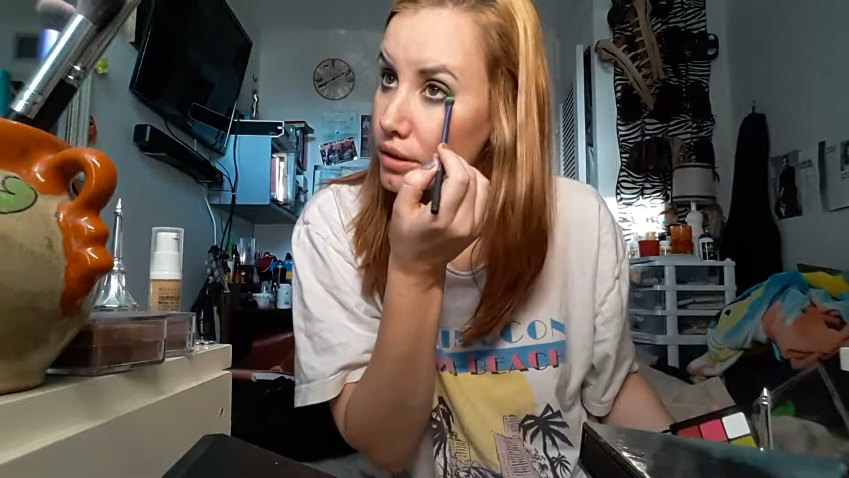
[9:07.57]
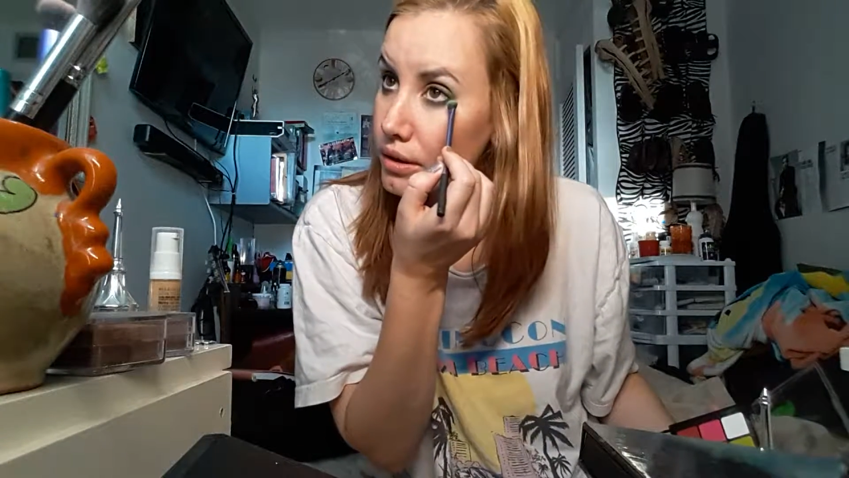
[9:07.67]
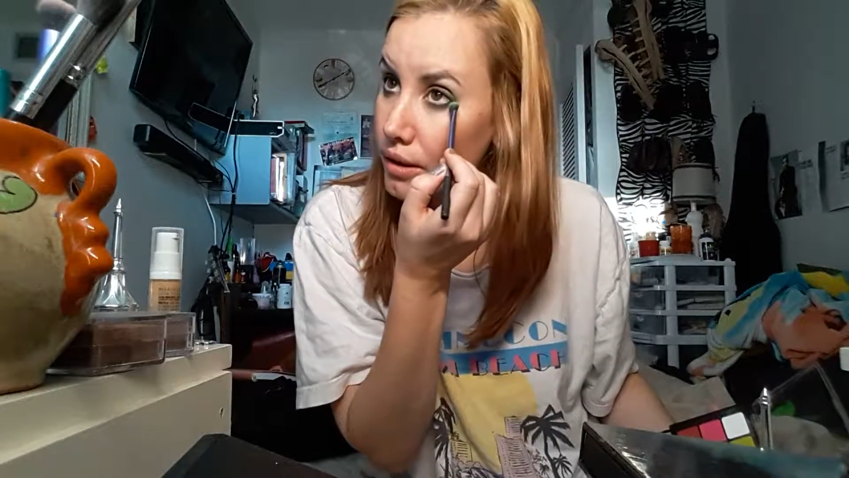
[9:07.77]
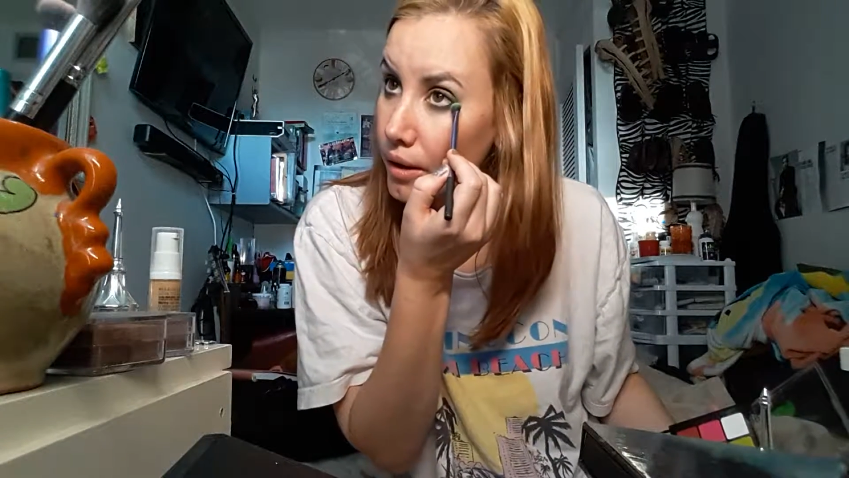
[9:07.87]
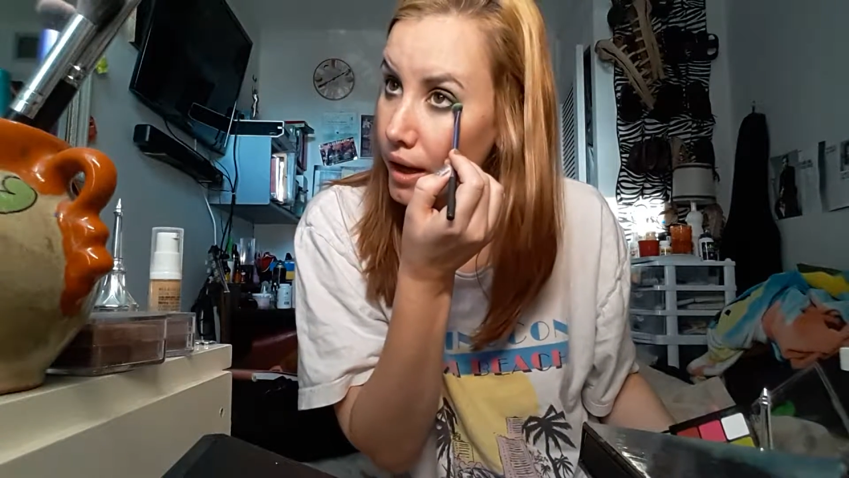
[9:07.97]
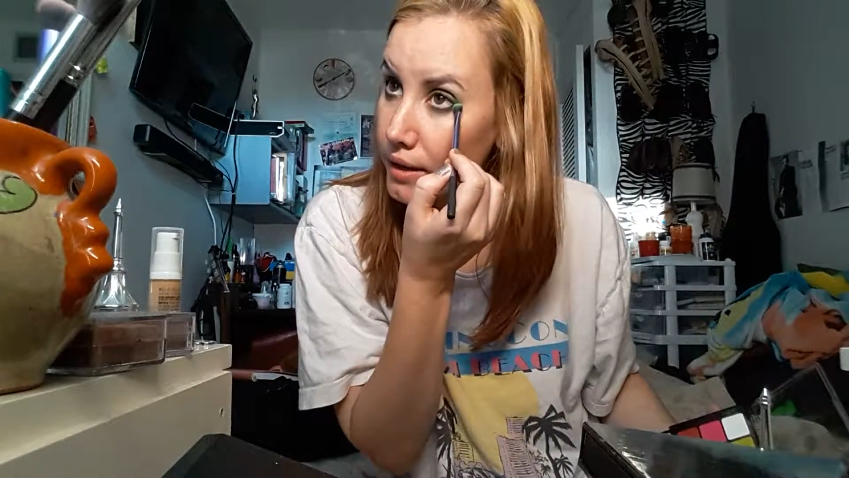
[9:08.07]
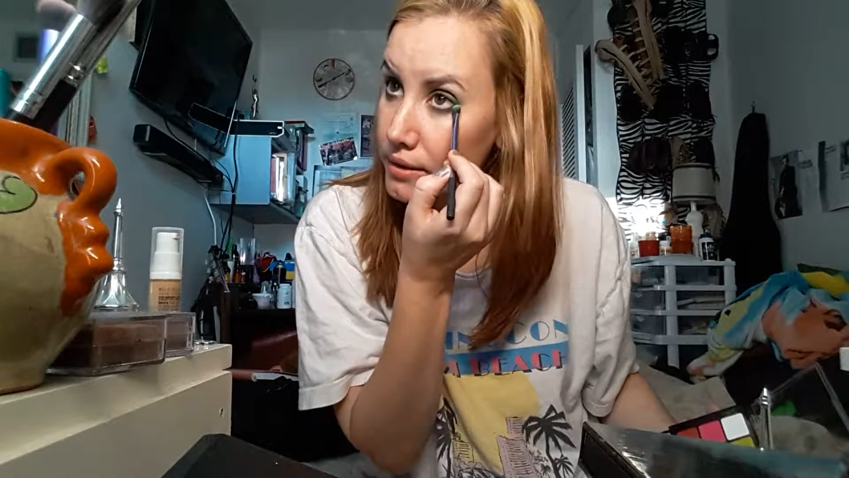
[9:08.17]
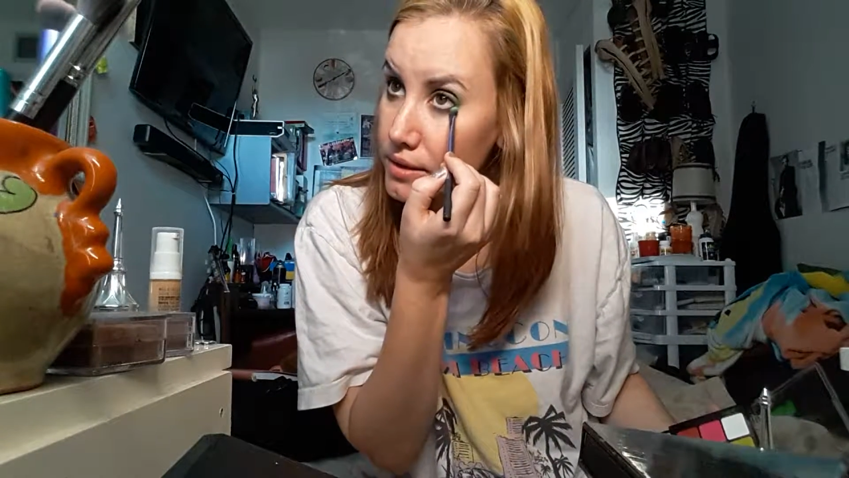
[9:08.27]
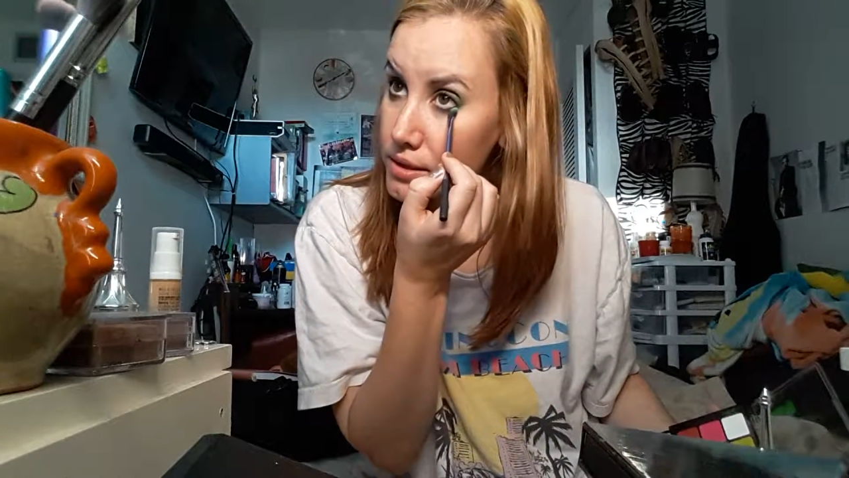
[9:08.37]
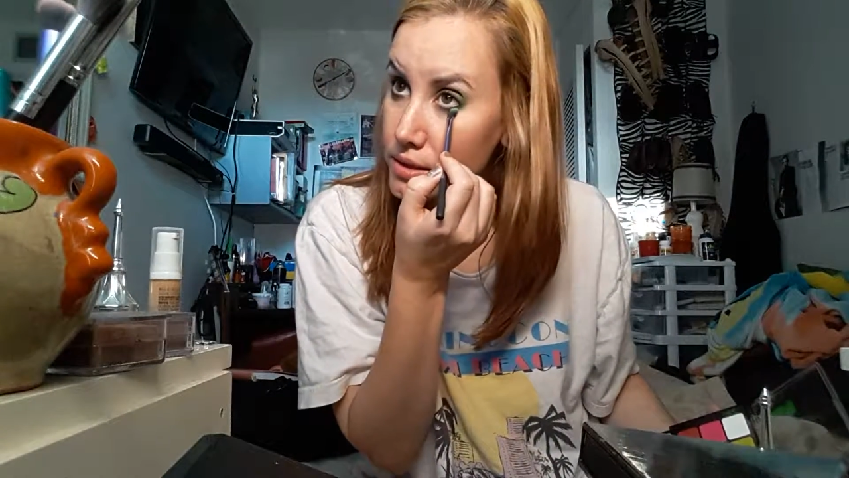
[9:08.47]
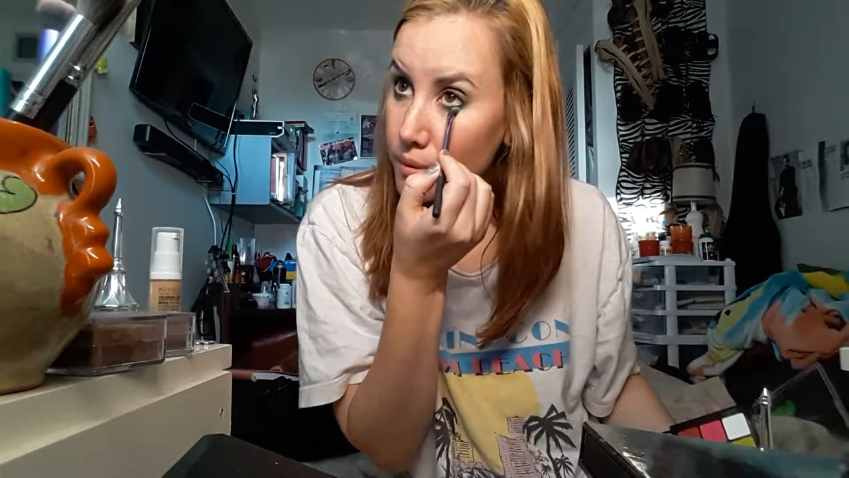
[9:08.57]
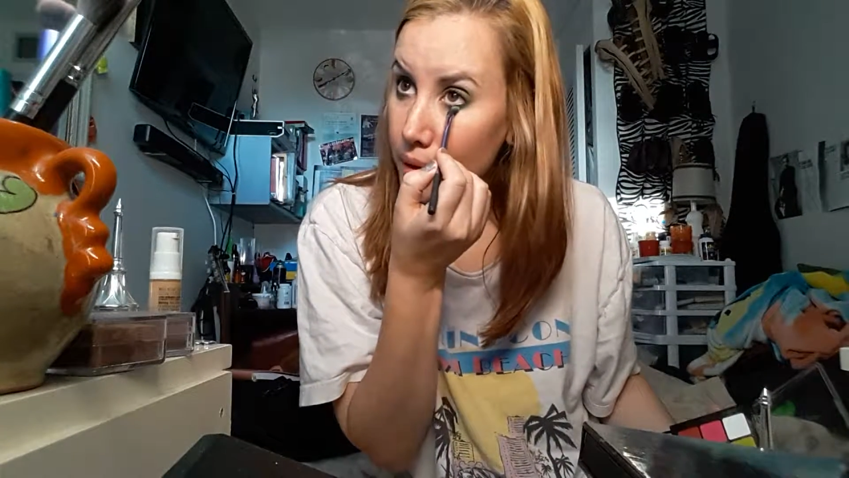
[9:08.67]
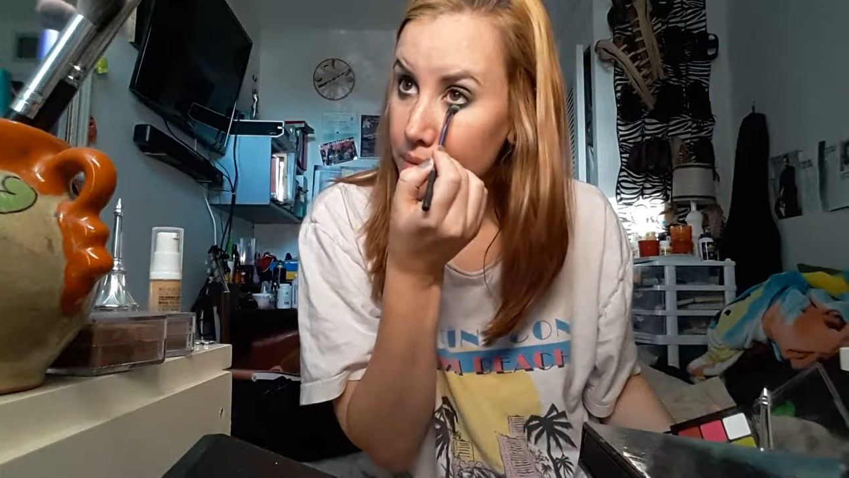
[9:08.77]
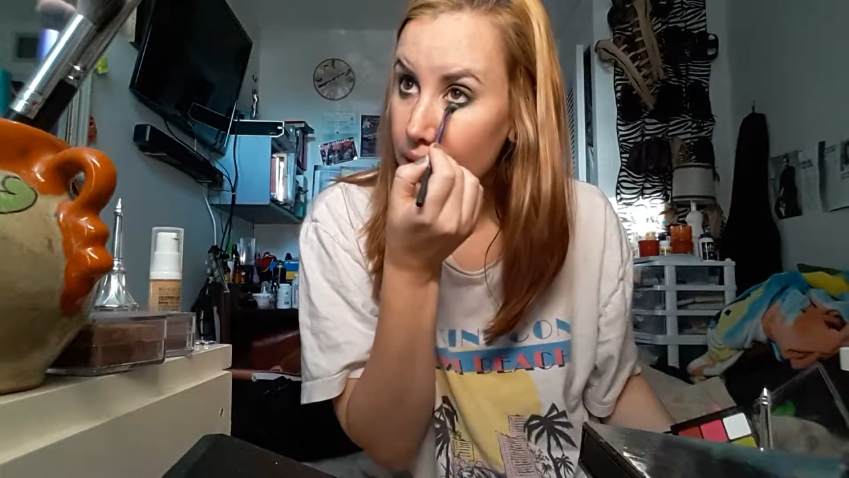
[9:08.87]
you can go ahead and just swipe